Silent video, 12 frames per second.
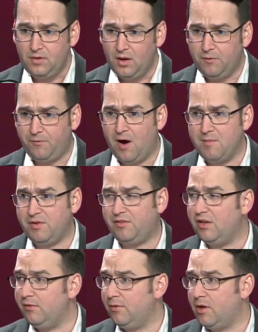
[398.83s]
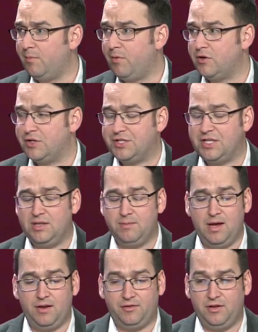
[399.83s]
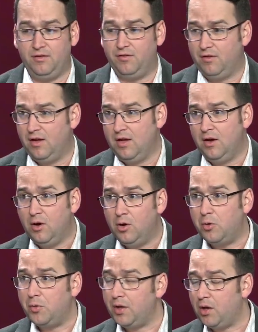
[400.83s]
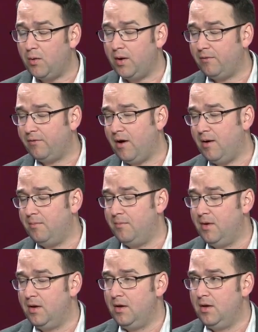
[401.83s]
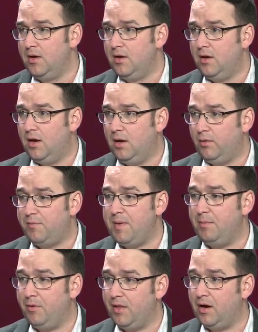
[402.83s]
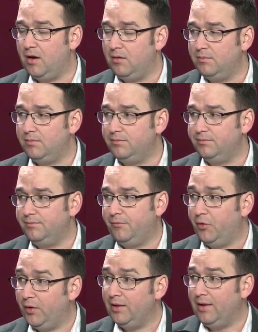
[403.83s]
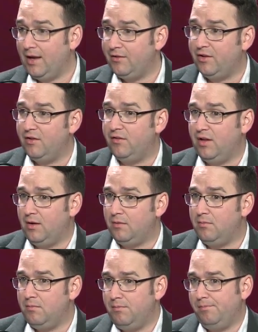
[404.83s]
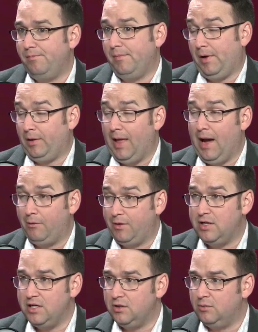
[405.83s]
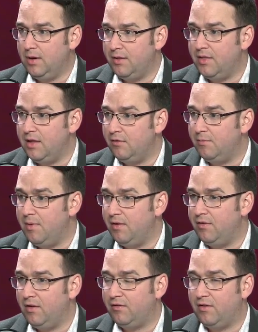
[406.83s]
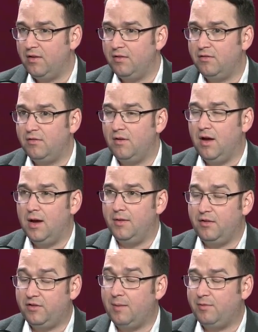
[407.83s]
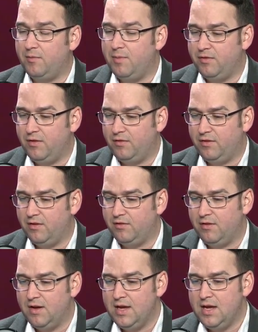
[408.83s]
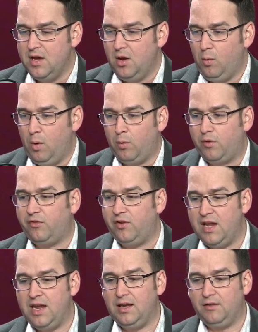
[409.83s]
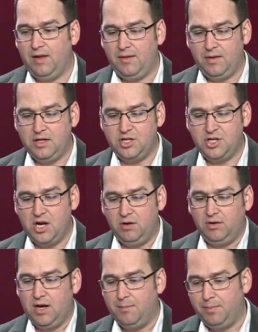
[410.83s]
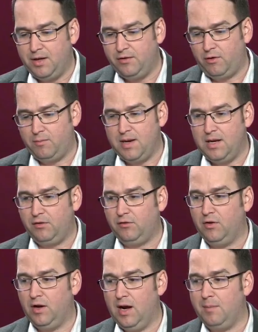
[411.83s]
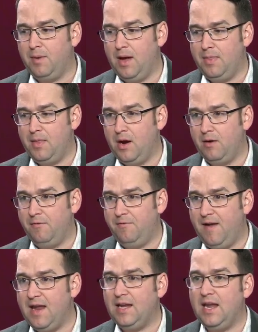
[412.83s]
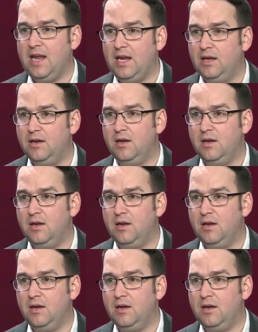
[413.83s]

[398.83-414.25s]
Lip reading: Pharmacies, when they're purchasing the medicines, only going from with people that are fully licensed and allowed to deal with these businesses, these types of businesses. What we're seeing is that these shell companies are being stood up and they're faking